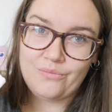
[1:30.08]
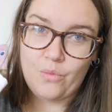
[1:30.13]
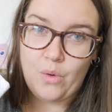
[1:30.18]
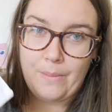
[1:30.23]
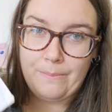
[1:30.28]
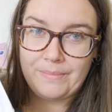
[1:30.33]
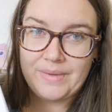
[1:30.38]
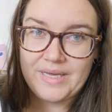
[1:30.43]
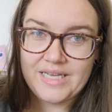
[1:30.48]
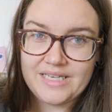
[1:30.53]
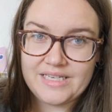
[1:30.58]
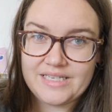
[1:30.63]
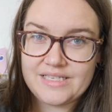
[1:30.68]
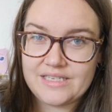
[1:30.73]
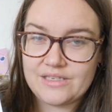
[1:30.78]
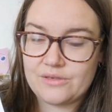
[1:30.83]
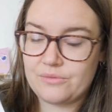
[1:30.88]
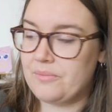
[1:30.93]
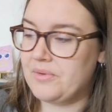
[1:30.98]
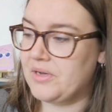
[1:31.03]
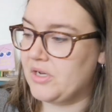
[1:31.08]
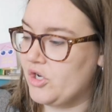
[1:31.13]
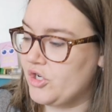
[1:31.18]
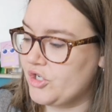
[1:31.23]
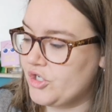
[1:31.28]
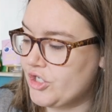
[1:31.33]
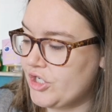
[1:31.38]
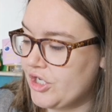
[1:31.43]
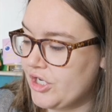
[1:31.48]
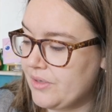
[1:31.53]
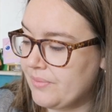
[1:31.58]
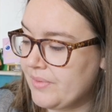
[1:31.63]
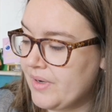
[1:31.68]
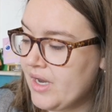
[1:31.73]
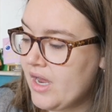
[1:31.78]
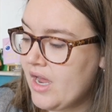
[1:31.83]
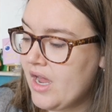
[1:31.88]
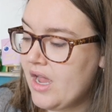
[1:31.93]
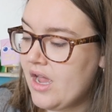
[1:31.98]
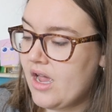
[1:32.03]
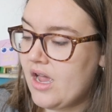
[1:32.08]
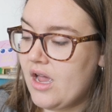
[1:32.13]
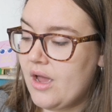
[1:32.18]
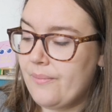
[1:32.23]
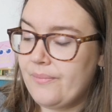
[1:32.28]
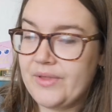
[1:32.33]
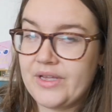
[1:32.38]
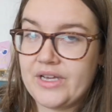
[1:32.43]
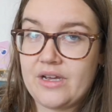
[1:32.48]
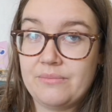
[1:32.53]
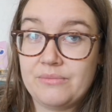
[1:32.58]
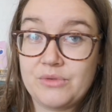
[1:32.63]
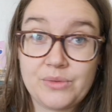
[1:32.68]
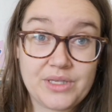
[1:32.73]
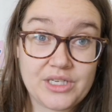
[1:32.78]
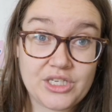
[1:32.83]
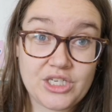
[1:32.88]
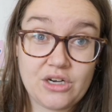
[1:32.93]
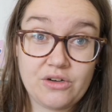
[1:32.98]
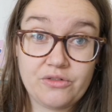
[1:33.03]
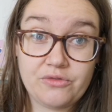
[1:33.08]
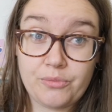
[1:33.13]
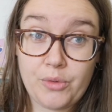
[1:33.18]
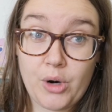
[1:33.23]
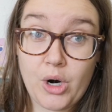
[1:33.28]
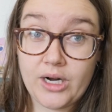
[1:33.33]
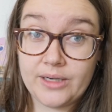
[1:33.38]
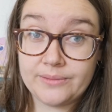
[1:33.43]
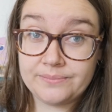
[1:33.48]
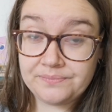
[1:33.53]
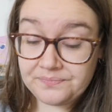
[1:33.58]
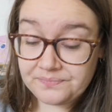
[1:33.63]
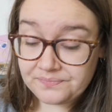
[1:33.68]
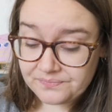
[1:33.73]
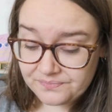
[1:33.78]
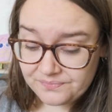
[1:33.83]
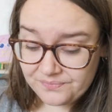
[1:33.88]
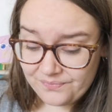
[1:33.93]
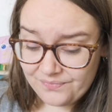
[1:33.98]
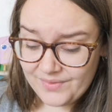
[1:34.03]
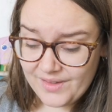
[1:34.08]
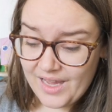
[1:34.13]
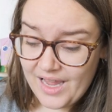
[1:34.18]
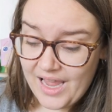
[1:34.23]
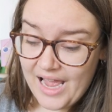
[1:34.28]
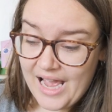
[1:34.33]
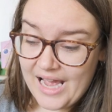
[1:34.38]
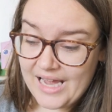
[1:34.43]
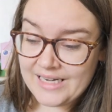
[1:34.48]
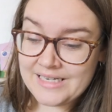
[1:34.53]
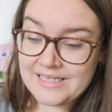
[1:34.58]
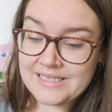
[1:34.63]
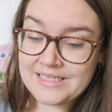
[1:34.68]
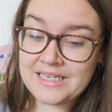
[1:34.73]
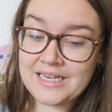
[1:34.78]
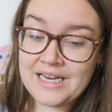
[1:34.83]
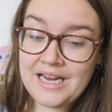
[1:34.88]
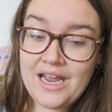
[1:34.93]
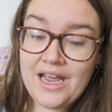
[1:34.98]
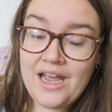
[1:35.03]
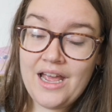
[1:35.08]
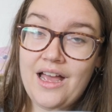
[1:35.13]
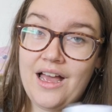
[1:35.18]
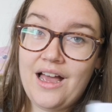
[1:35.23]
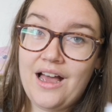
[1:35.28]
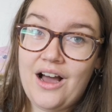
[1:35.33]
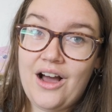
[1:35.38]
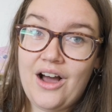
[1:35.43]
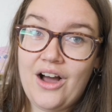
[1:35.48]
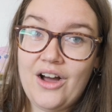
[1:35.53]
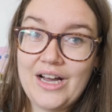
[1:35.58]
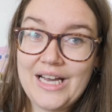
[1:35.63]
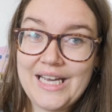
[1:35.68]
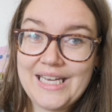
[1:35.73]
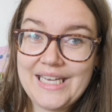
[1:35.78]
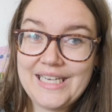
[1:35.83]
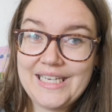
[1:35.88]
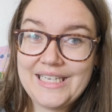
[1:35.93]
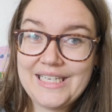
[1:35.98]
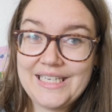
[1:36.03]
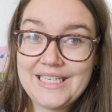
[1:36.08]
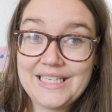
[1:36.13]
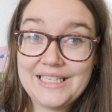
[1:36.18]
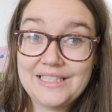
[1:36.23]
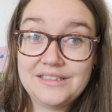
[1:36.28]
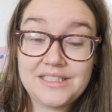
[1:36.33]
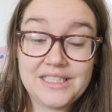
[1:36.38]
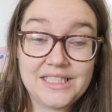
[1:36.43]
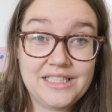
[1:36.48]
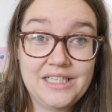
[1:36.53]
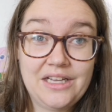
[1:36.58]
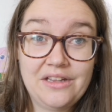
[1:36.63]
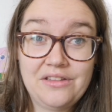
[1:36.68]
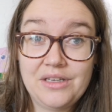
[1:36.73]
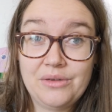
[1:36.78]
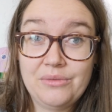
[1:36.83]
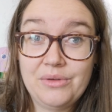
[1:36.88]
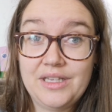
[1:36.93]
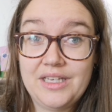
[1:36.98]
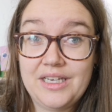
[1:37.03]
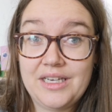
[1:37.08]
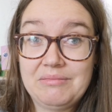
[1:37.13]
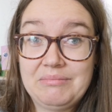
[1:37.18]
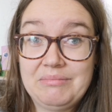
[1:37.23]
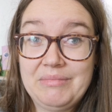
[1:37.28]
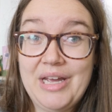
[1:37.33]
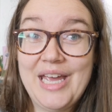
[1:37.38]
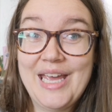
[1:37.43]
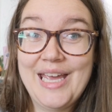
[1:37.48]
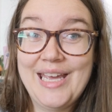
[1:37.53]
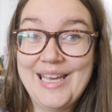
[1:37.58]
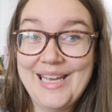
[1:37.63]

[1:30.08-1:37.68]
one-piece swimming costume um, that comes with a shelf bra, and I did nothing with it.